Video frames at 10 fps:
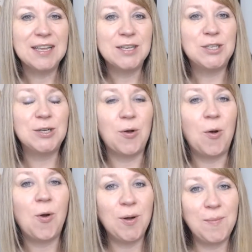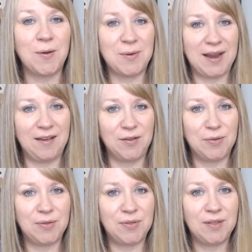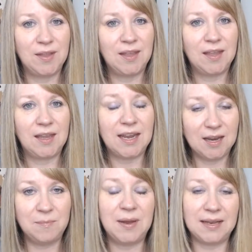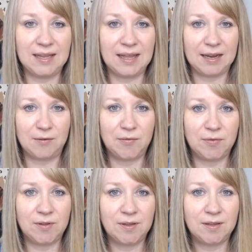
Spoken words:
to hormone health in midlife.